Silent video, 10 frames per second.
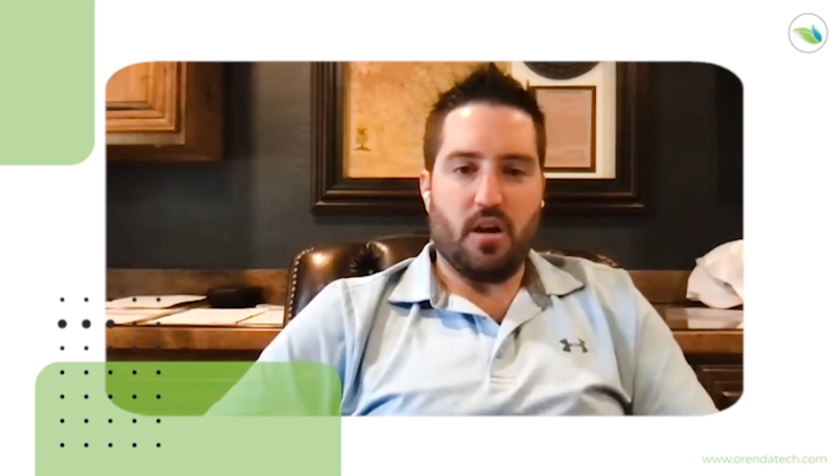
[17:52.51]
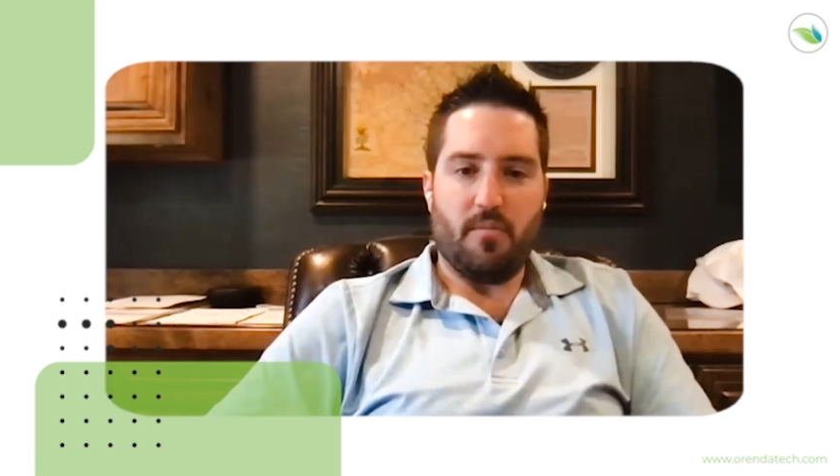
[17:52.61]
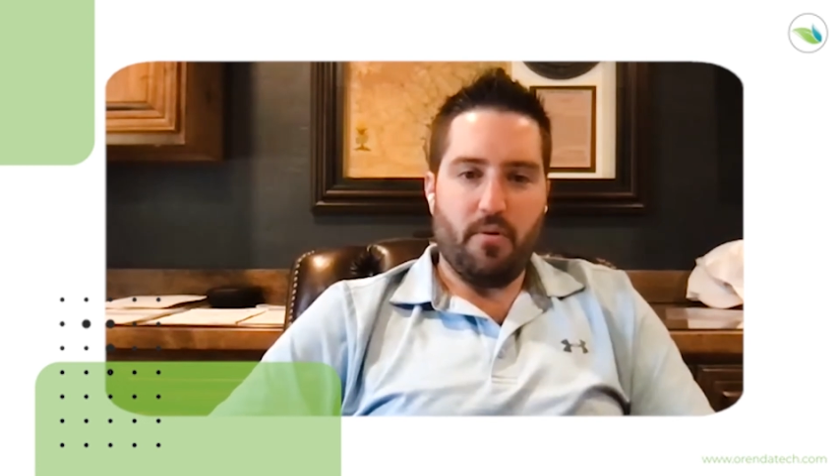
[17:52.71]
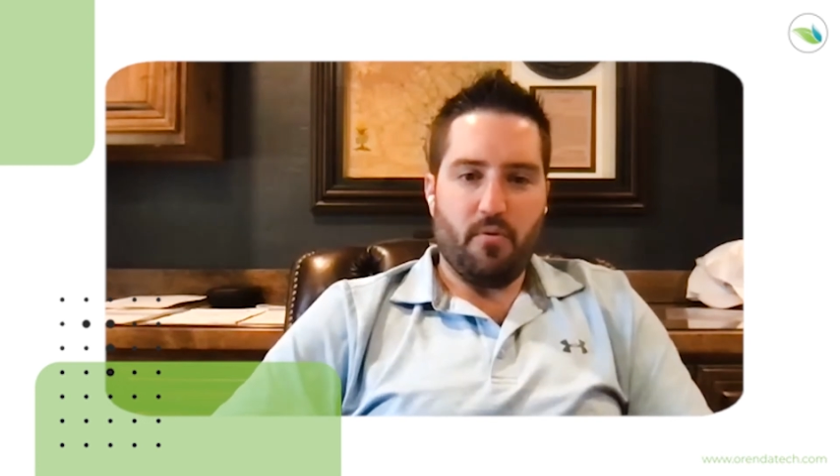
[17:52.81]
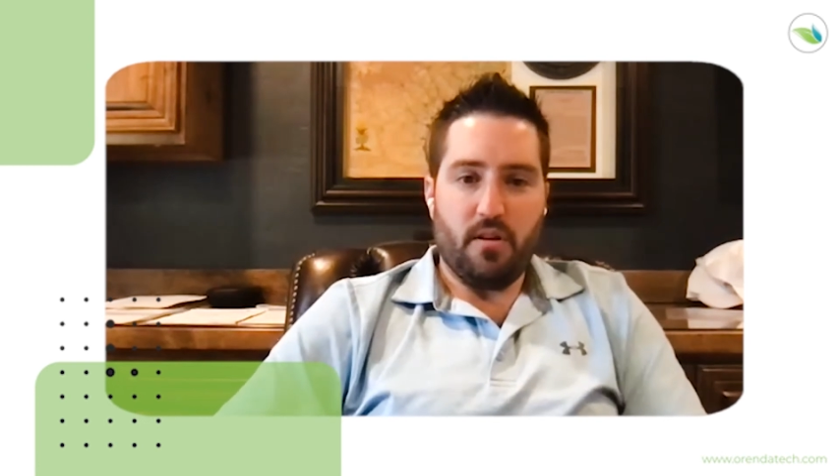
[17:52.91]

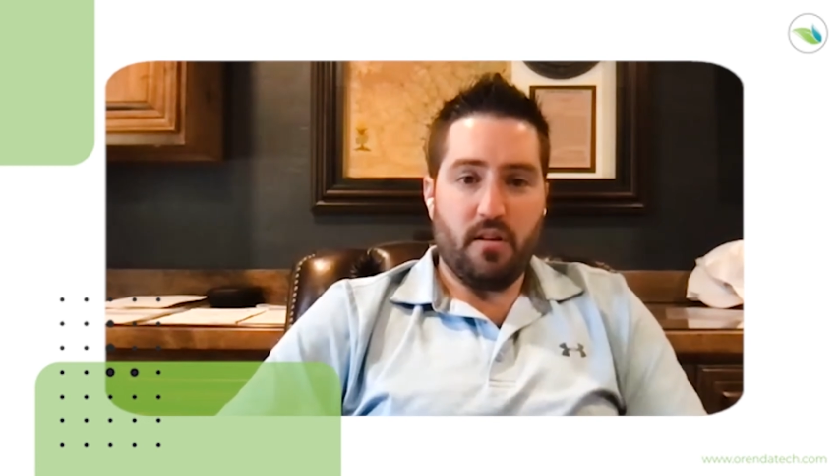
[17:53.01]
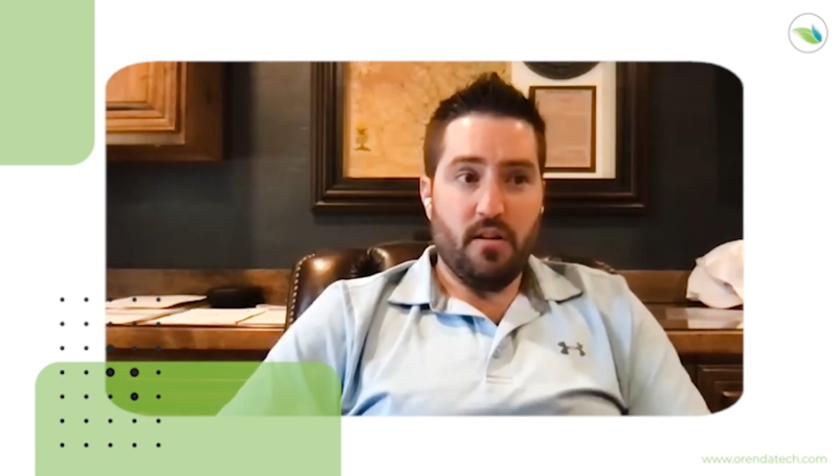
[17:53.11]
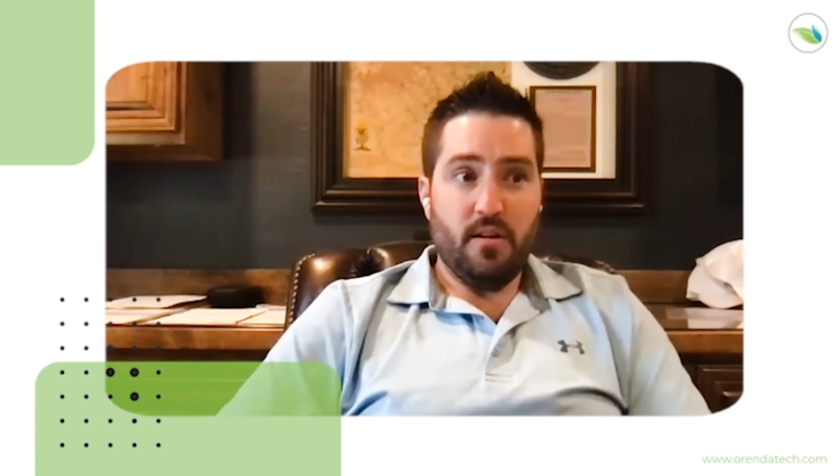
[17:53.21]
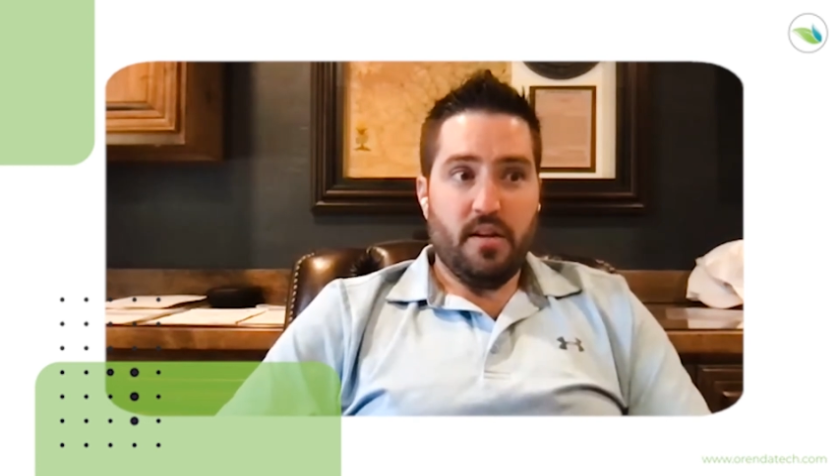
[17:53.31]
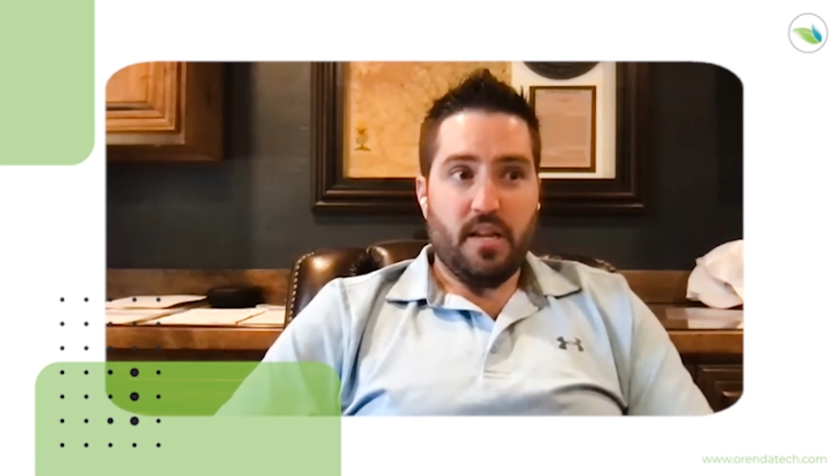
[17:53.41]
They want to
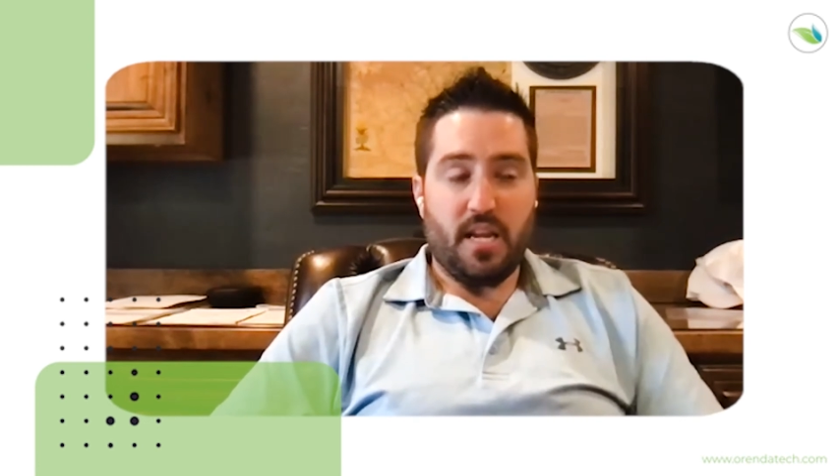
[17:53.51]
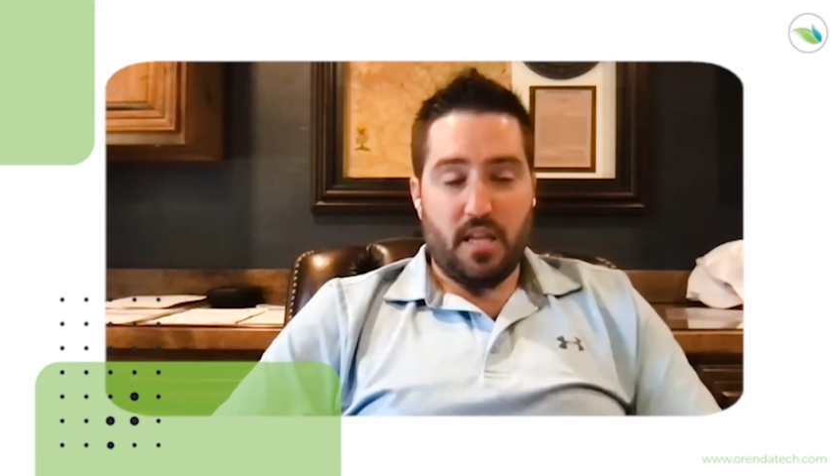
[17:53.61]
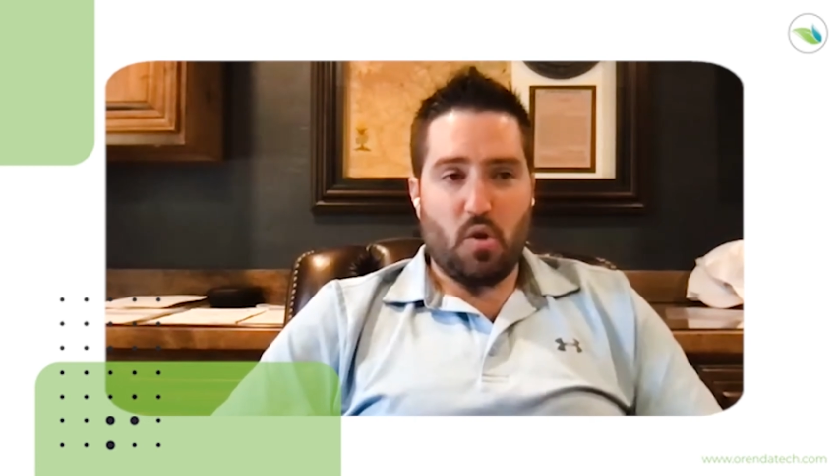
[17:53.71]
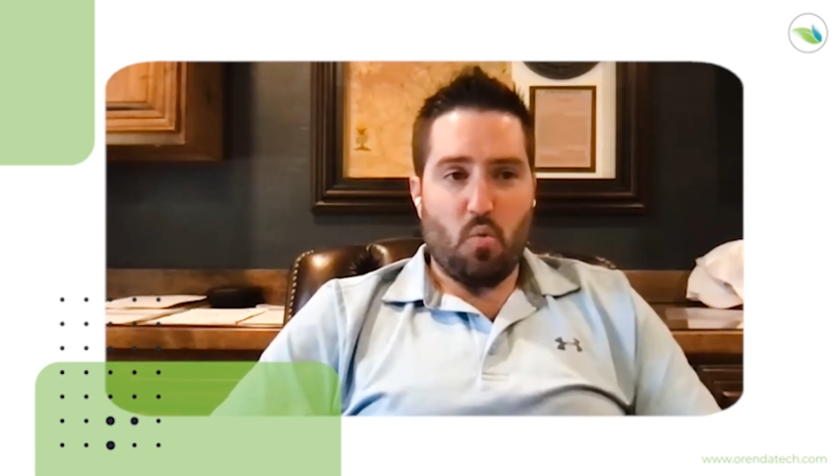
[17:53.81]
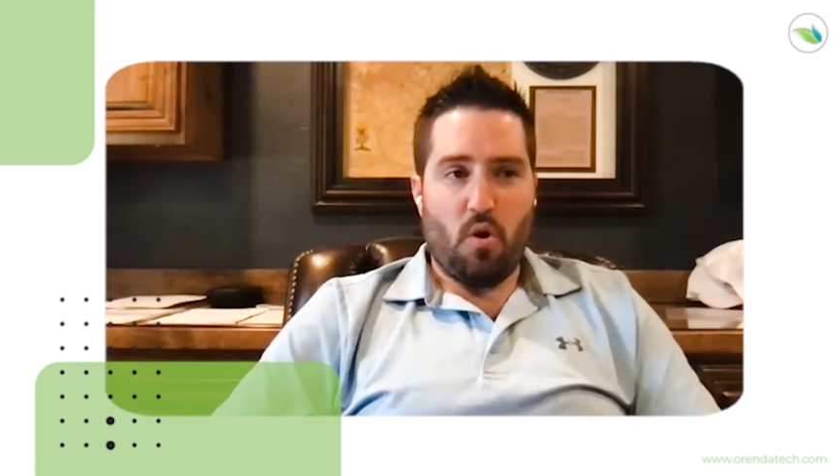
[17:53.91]
get
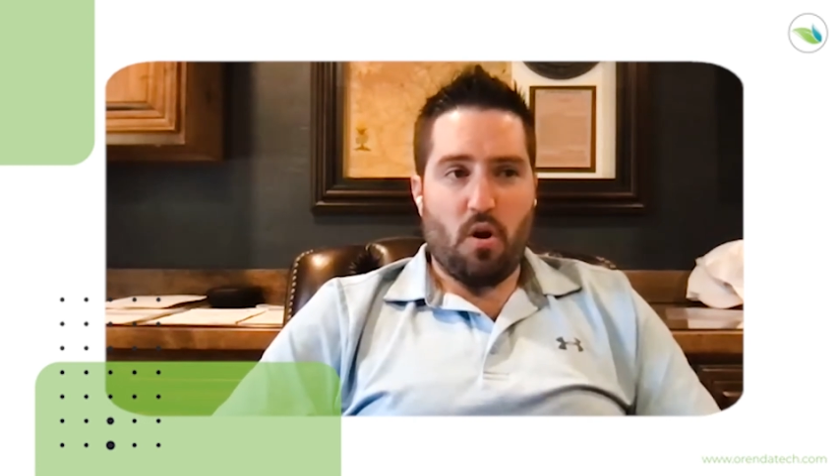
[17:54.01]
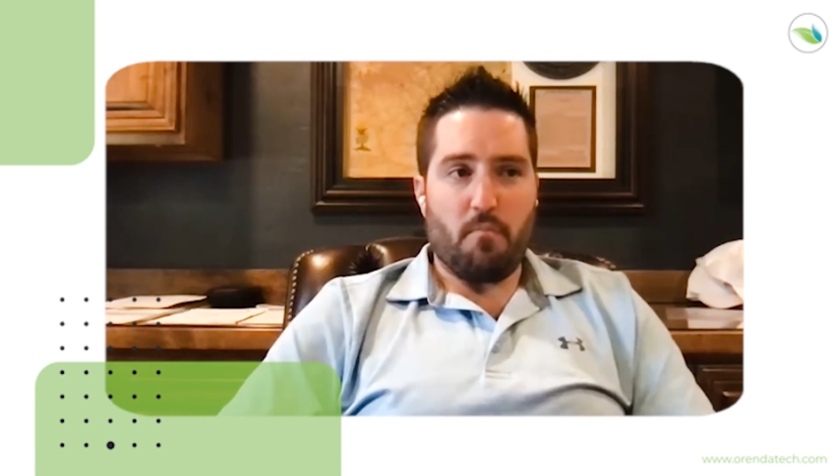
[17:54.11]
their water